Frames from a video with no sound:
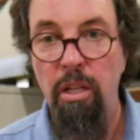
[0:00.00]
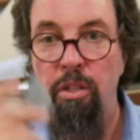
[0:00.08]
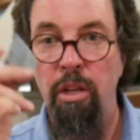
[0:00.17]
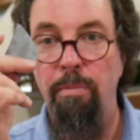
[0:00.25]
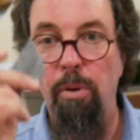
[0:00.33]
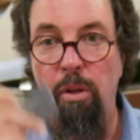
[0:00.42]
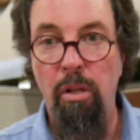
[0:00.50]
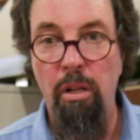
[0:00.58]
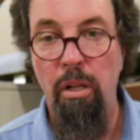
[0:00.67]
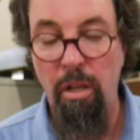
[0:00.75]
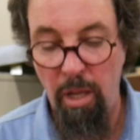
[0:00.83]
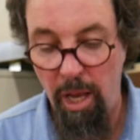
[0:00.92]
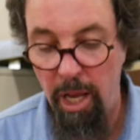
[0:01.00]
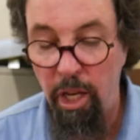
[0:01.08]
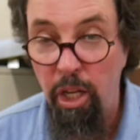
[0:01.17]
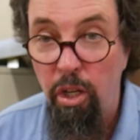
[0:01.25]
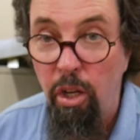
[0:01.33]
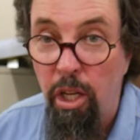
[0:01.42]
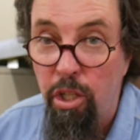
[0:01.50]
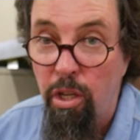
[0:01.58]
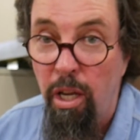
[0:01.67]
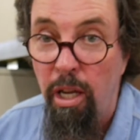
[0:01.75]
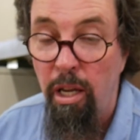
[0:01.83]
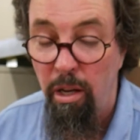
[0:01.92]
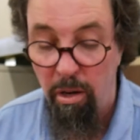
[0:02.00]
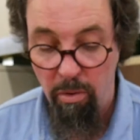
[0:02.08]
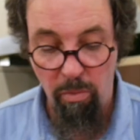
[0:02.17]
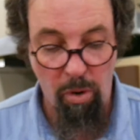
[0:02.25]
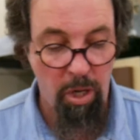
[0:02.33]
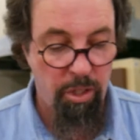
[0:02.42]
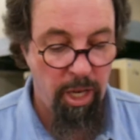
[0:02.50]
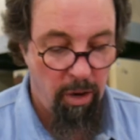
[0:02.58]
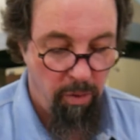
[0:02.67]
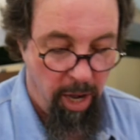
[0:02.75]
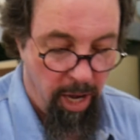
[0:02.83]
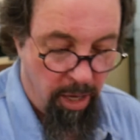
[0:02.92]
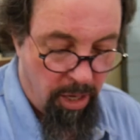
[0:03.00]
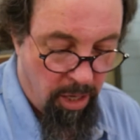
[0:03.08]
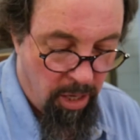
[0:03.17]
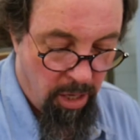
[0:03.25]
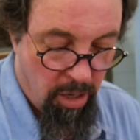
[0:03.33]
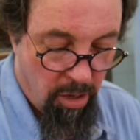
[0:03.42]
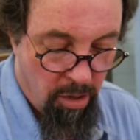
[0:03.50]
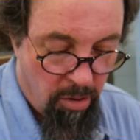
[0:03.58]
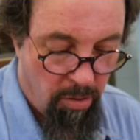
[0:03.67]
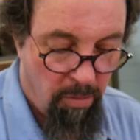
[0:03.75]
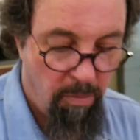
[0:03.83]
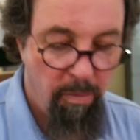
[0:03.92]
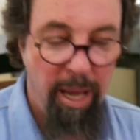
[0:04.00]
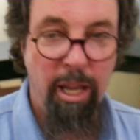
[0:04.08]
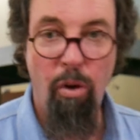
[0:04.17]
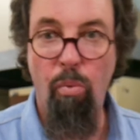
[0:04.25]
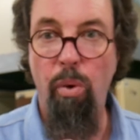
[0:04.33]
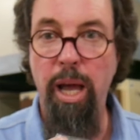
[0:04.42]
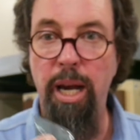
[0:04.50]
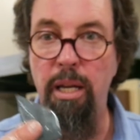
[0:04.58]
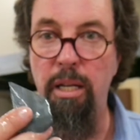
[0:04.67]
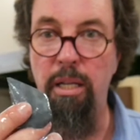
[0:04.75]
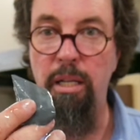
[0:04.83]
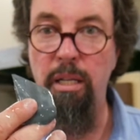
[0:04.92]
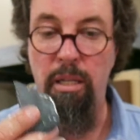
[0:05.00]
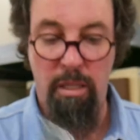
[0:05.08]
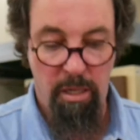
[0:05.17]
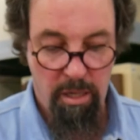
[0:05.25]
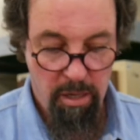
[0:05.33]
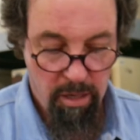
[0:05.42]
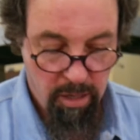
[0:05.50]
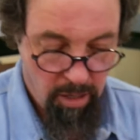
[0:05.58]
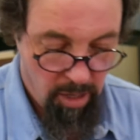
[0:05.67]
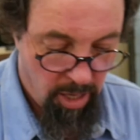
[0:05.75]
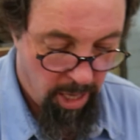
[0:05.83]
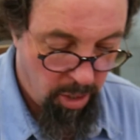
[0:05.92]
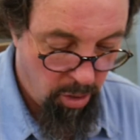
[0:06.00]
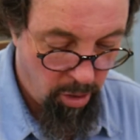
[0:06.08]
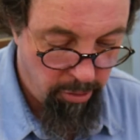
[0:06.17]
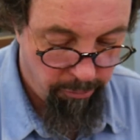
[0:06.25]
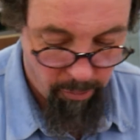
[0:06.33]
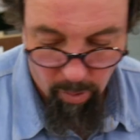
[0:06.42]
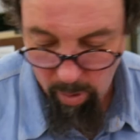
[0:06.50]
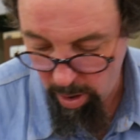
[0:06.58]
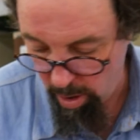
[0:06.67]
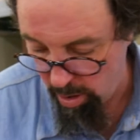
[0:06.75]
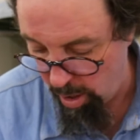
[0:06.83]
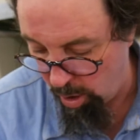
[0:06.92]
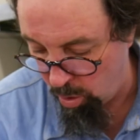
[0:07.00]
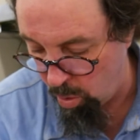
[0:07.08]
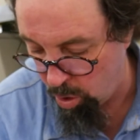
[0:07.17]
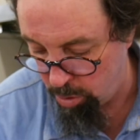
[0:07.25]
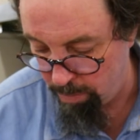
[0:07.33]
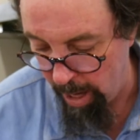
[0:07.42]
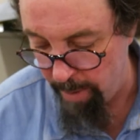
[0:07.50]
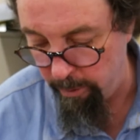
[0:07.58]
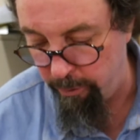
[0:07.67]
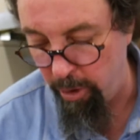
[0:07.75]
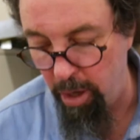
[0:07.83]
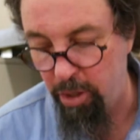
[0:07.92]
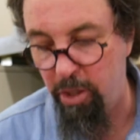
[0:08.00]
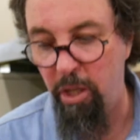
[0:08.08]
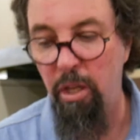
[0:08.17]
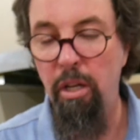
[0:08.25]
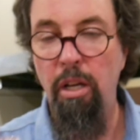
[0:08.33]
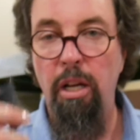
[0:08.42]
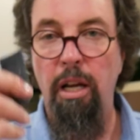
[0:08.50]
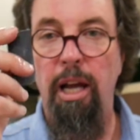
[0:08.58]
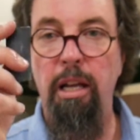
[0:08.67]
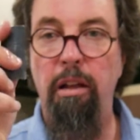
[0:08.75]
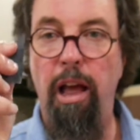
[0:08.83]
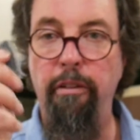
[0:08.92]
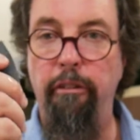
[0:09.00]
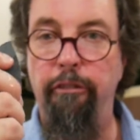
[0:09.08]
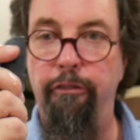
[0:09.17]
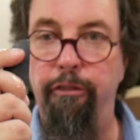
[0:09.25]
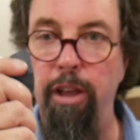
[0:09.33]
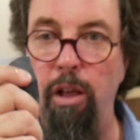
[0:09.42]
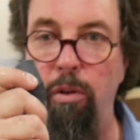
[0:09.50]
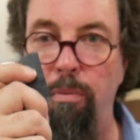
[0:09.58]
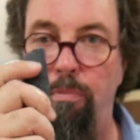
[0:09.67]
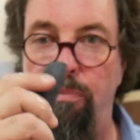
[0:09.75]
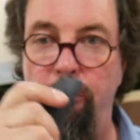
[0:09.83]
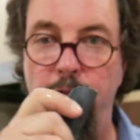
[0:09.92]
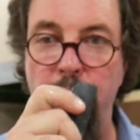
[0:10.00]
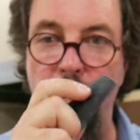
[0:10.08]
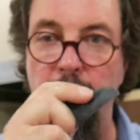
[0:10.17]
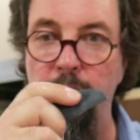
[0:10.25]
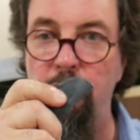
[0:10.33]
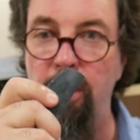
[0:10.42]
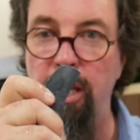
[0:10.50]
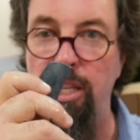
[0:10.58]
Simple, and you can do this while you're standing around. Make it wet, and you're looking for a coarse paper first, and you have a feel with your fingers.